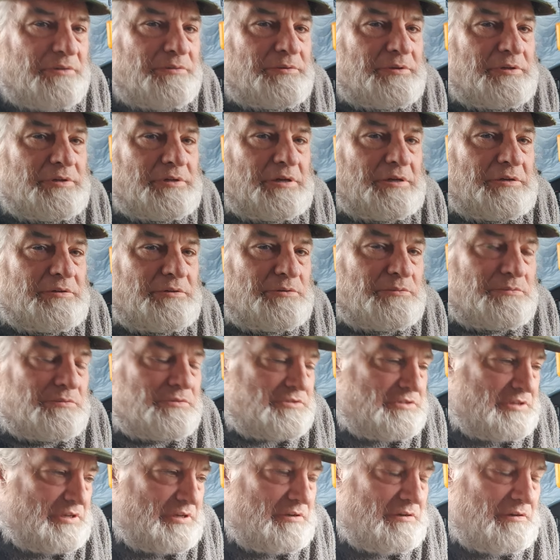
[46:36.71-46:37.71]
You know, you
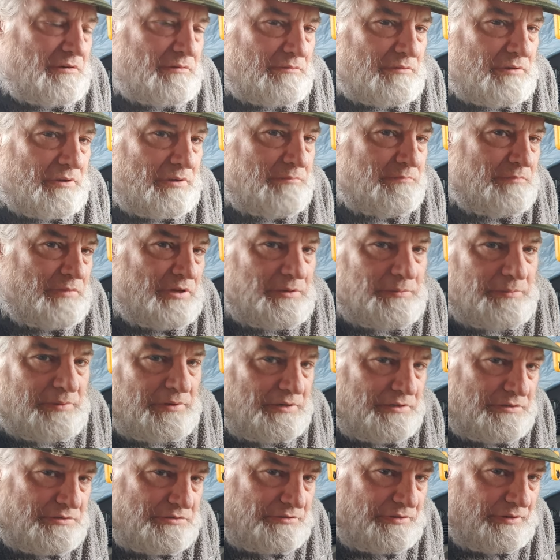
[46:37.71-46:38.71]
always think, oh, I'm going
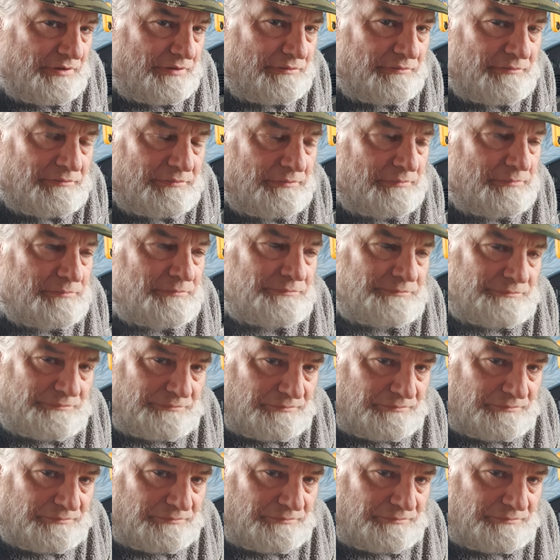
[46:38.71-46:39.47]
minimalistic and